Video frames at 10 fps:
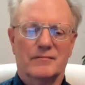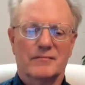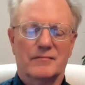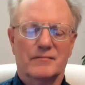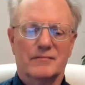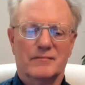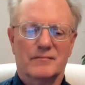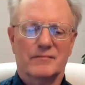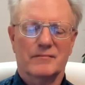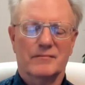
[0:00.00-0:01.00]

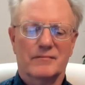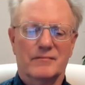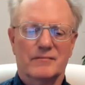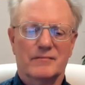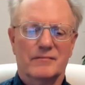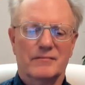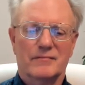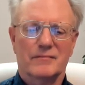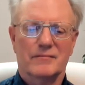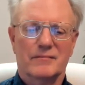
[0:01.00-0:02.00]

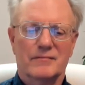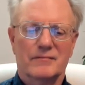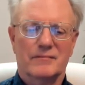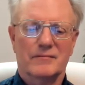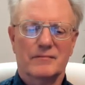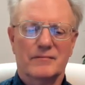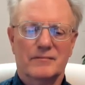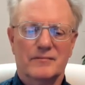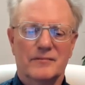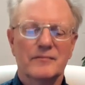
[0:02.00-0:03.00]

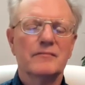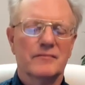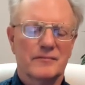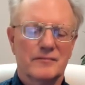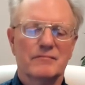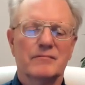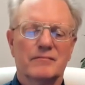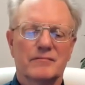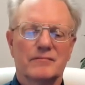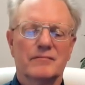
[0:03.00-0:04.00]

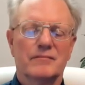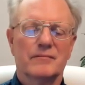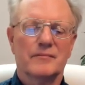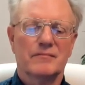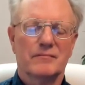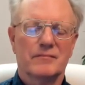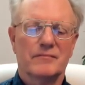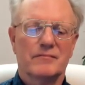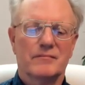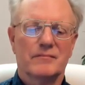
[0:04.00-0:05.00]

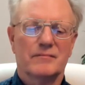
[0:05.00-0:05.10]
This person isn't speaking.